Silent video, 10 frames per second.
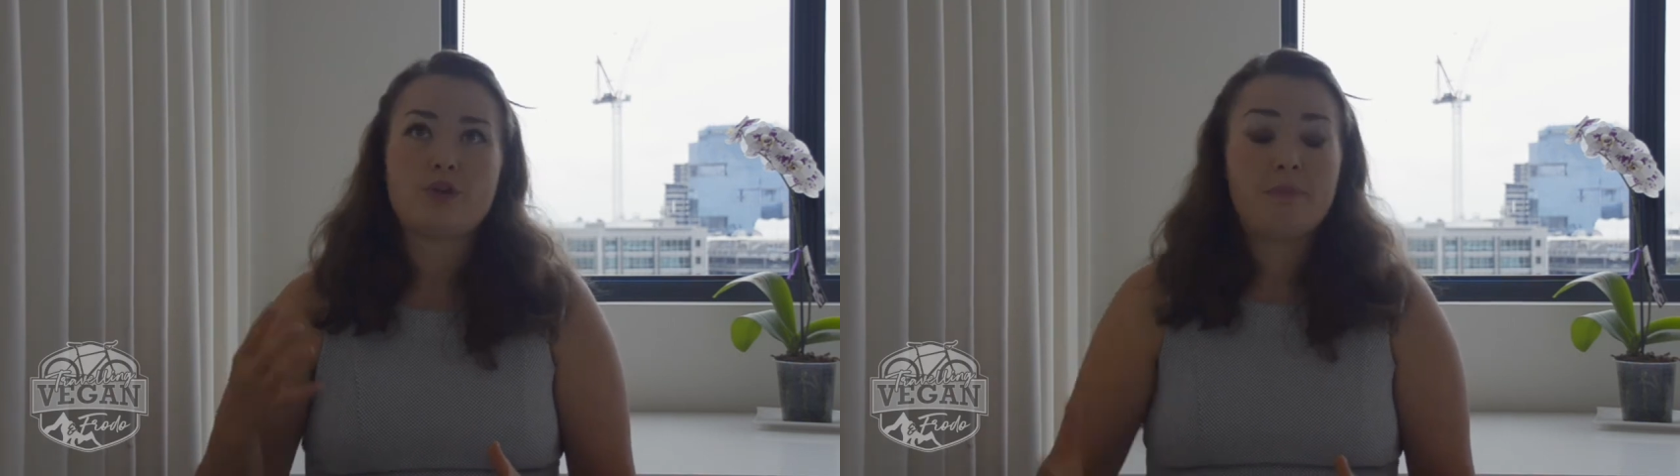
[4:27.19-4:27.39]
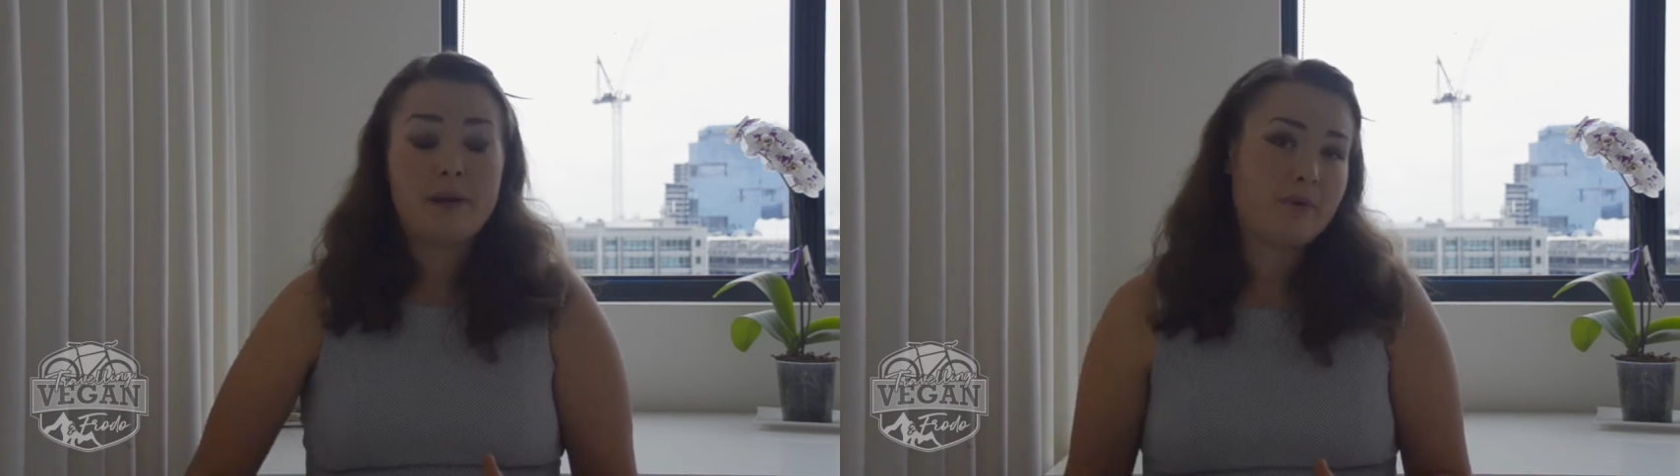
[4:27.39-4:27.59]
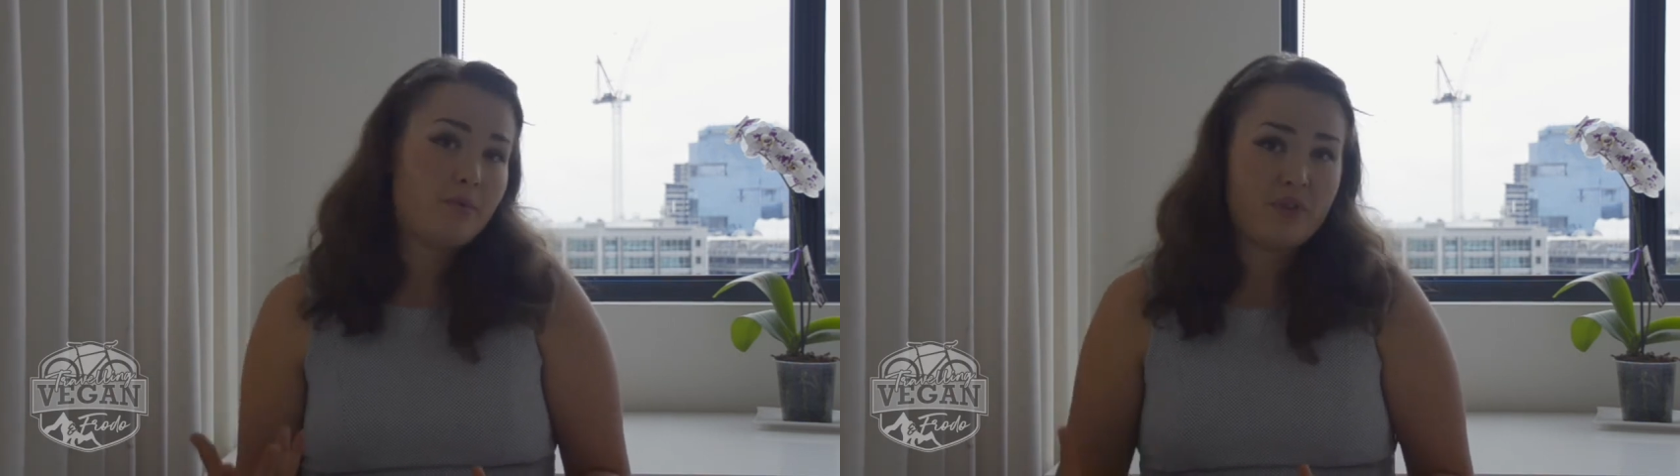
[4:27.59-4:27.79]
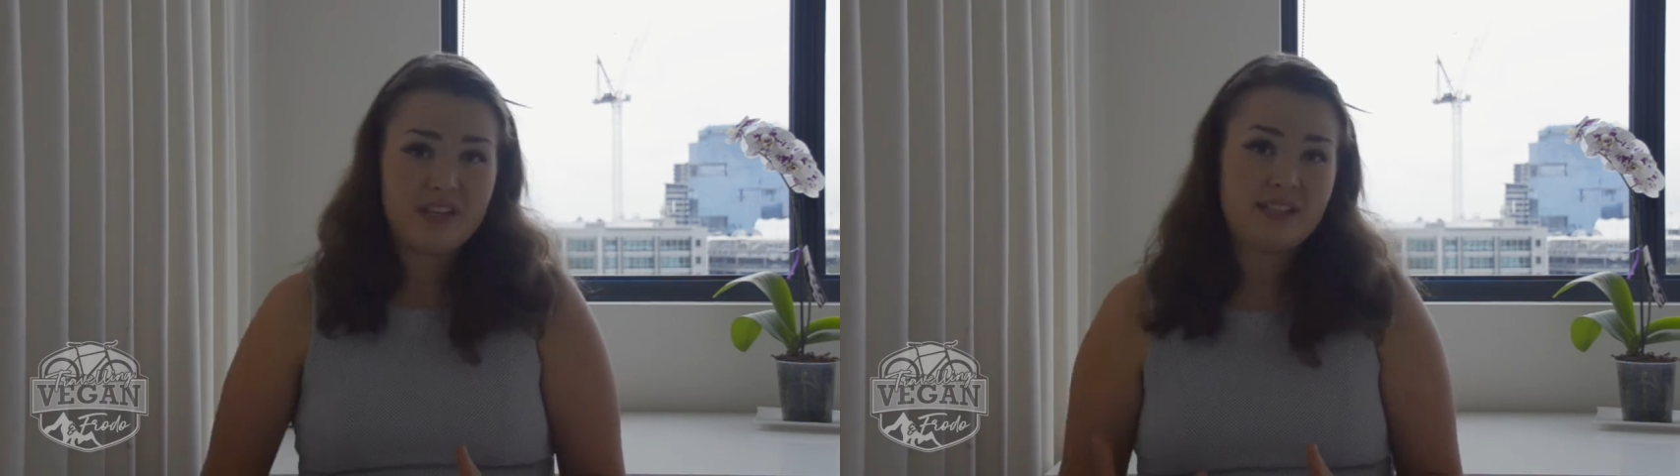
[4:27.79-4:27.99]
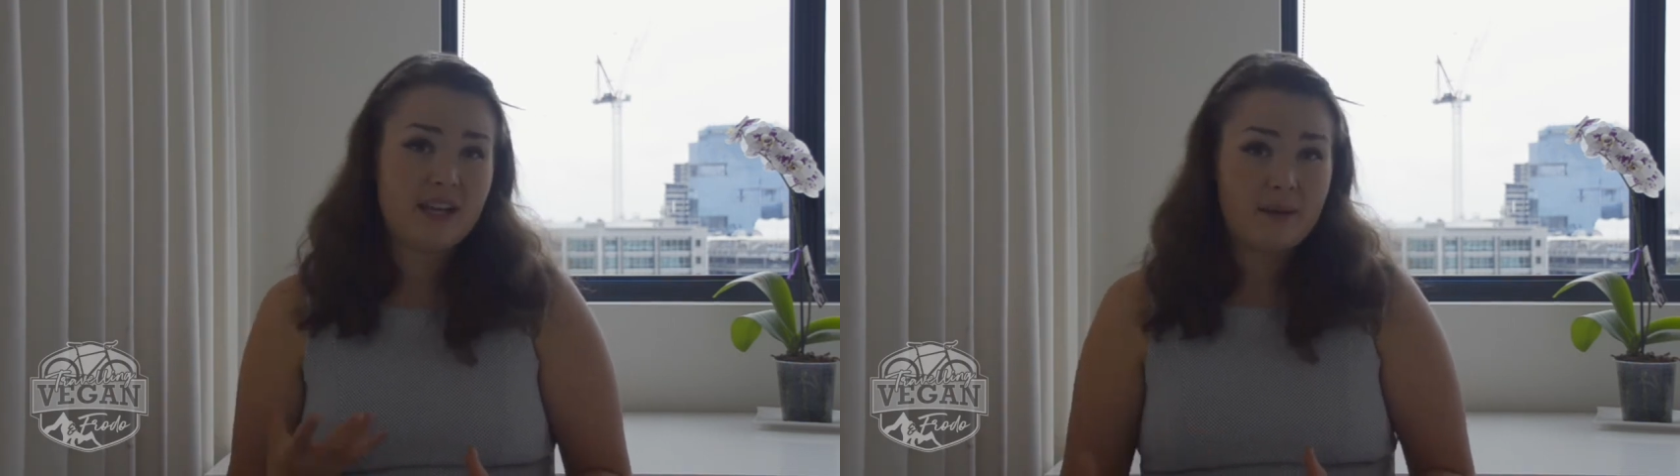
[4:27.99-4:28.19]
to remember with
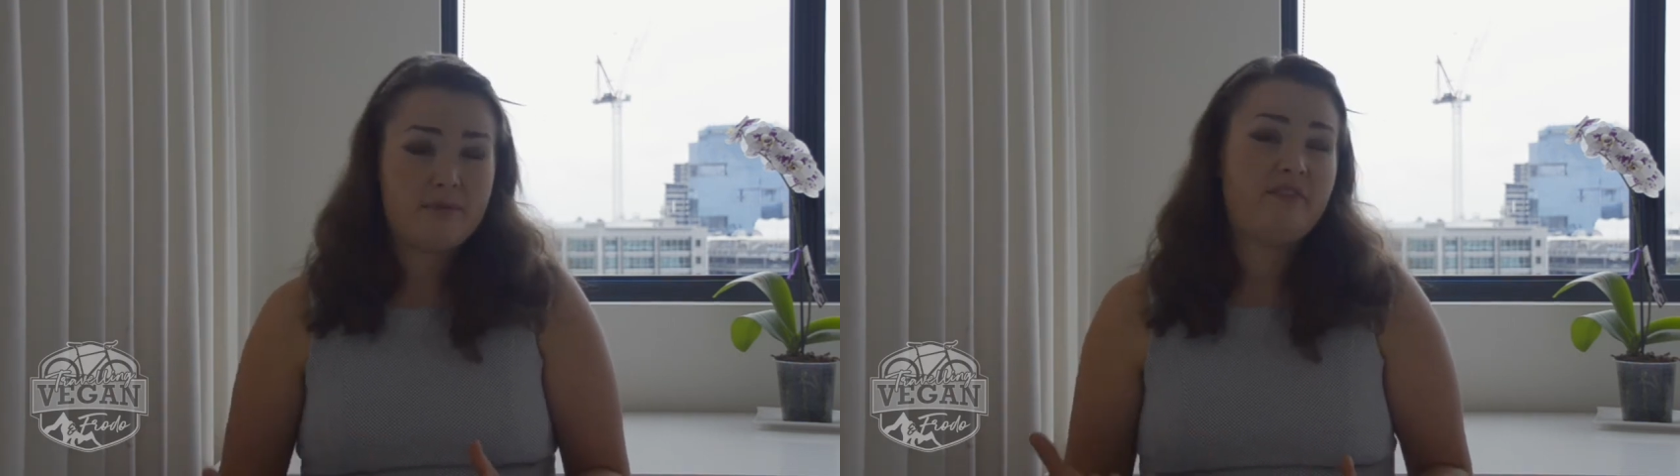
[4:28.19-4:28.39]
this type